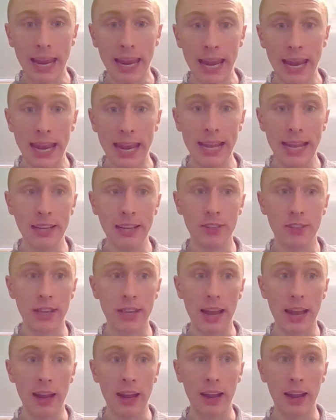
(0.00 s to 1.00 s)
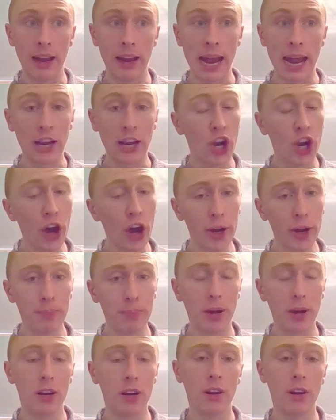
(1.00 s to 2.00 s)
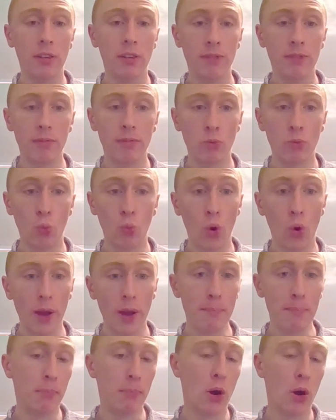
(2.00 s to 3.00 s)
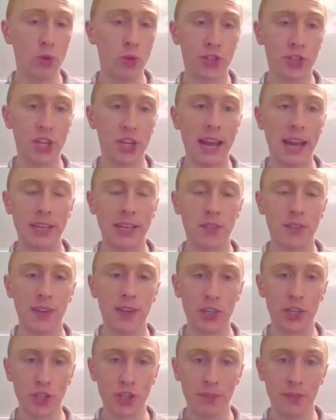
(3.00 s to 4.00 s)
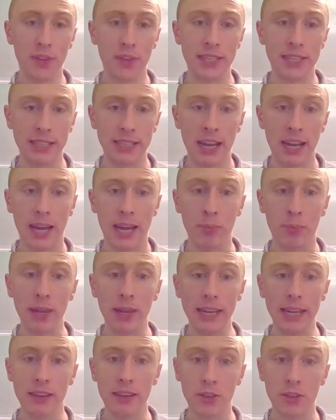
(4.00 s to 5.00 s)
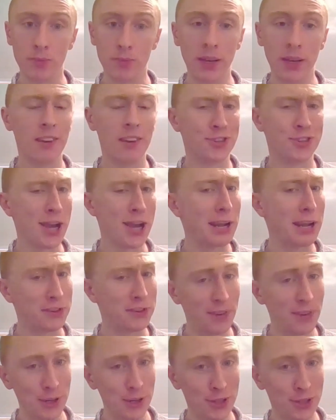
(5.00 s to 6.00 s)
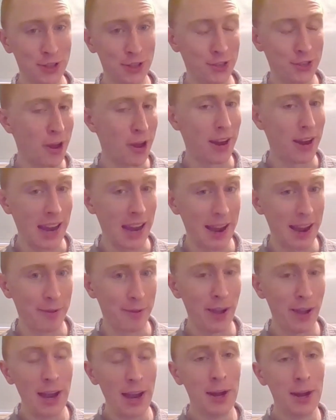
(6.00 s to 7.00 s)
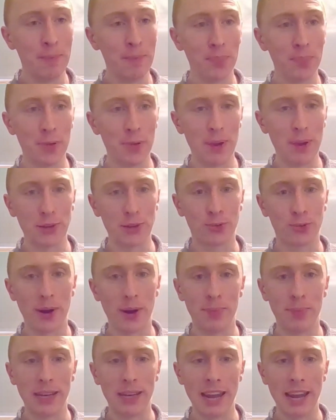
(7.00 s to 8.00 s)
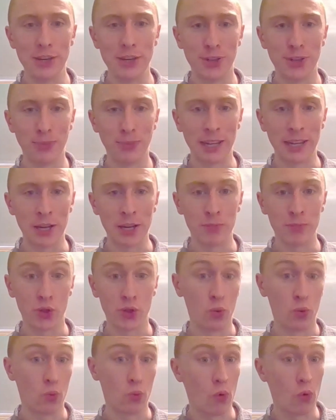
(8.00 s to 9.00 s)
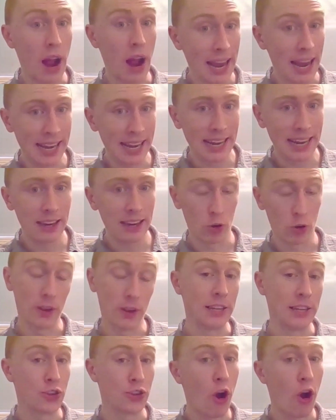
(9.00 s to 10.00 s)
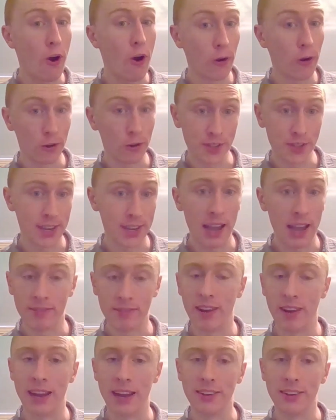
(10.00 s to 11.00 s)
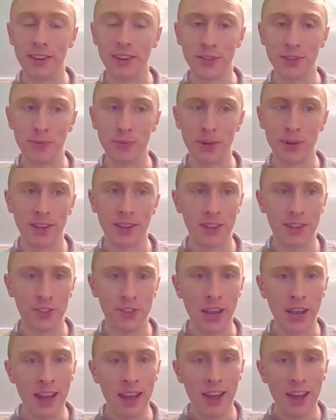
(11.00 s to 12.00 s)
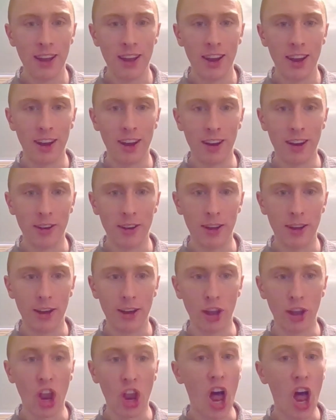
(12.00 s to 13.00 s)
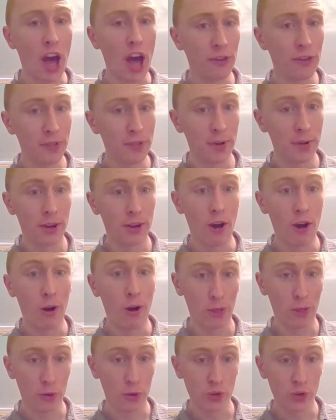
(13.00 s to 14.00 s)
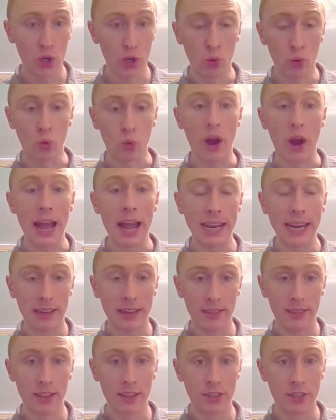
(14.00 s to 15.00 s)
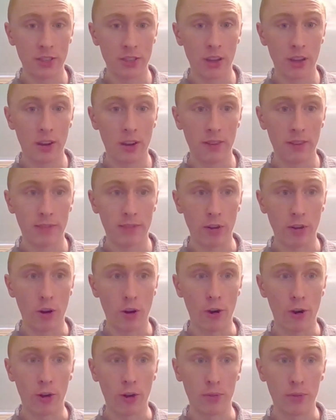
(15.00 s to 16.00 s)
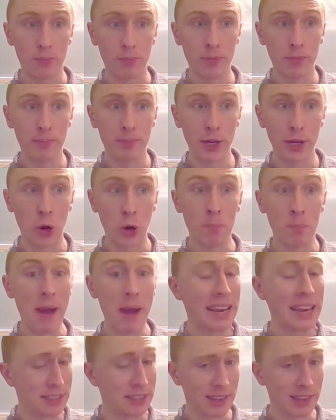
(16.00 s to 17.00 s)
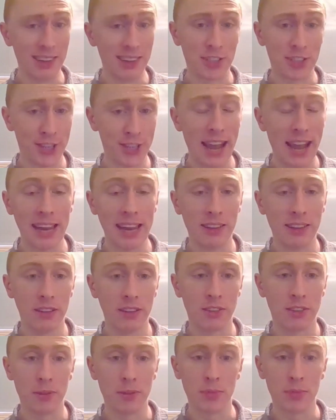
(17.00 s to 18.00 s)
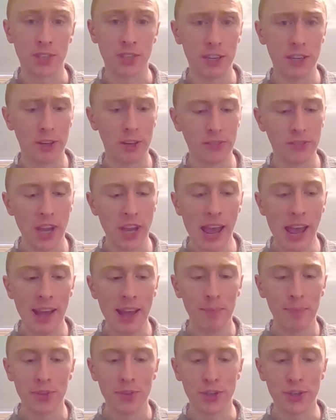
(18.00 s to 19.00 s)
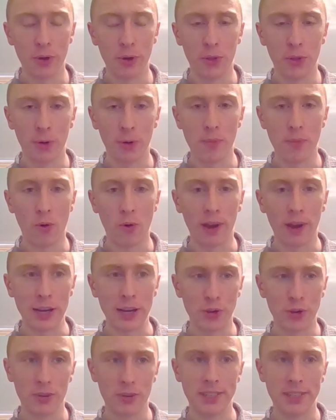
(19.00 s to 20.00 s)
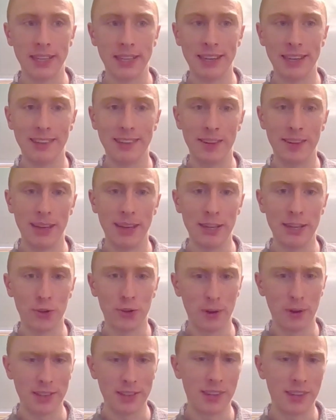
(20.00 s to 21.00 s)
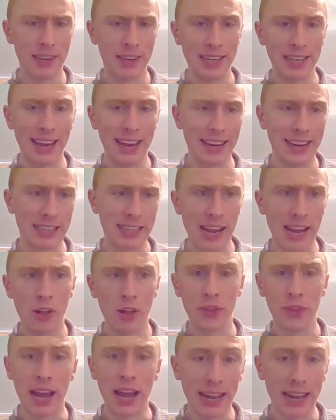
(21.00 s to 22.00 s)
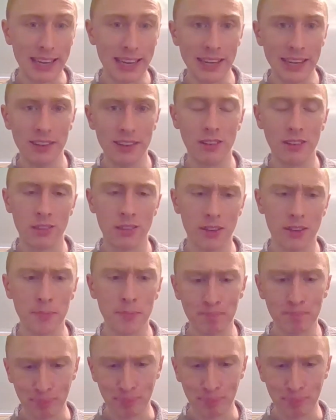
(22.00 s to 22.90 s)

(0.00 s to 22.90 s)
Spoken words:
is a cut above what most science fiction of this type is, because science fiction does not have the best reputation when it comes to writing, or at least hard sci-fi doesn't, because a lot of the authors who write this stuff are, basically scientists themselves, and so they're more interested in getting down the ideas and